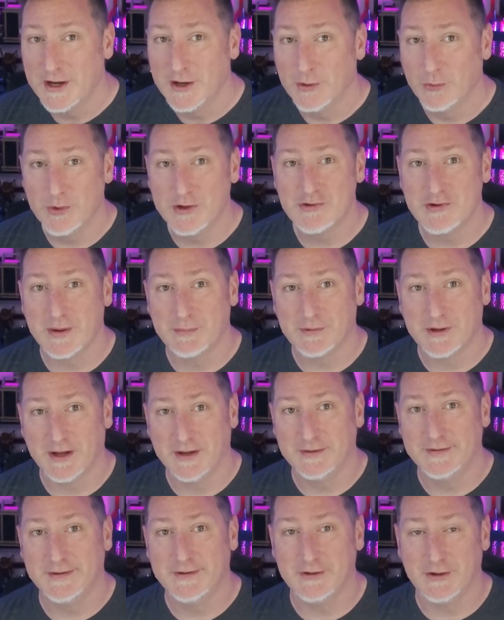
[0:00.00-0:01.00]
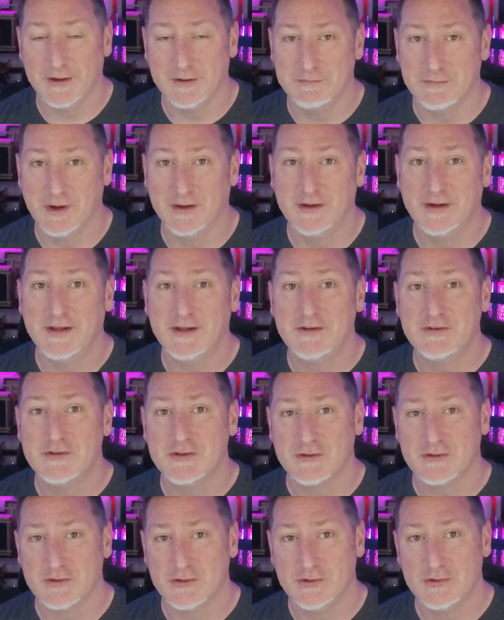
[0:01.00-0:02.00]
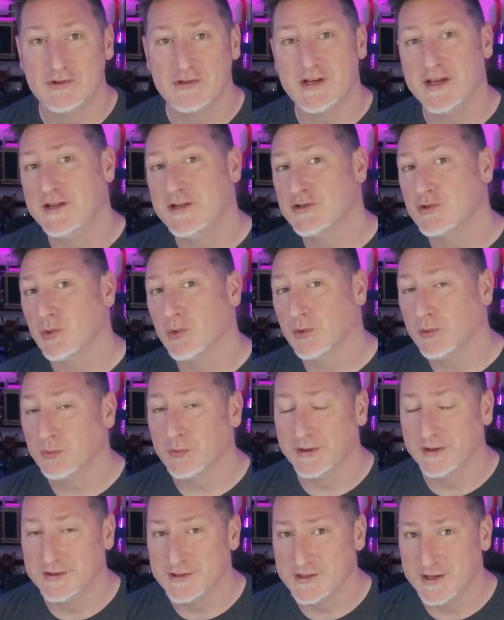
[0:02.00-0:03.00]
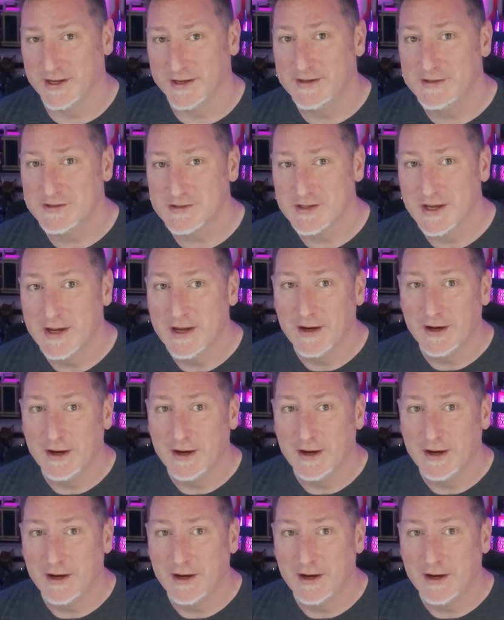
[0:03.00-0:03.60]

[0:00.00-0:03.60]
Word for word: We drop content on Mondays, Tuesdays, or Wednesdays.